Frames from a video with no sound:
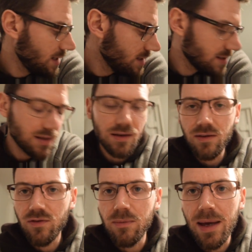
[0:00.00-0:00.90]
into the
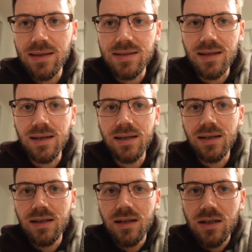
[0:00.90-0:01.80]
fermenter
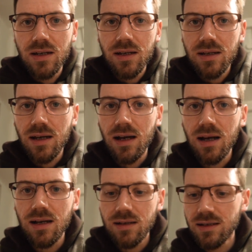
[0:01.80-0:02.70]

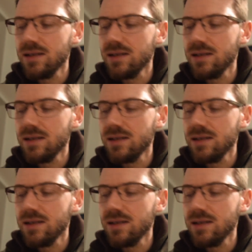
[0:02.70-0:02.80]
uh,